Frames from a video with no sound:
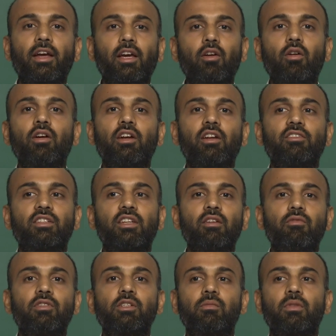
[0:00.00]
I cannot
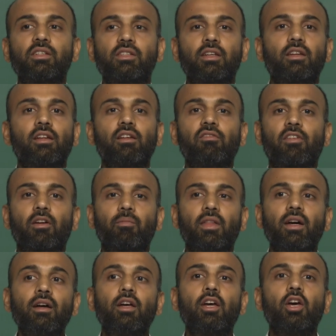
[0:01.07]
distinguish the signal from
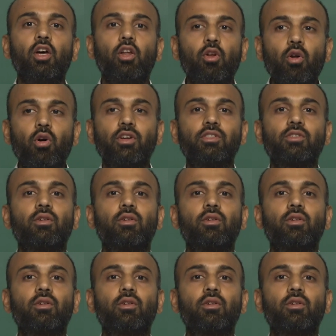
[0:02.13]
the noise.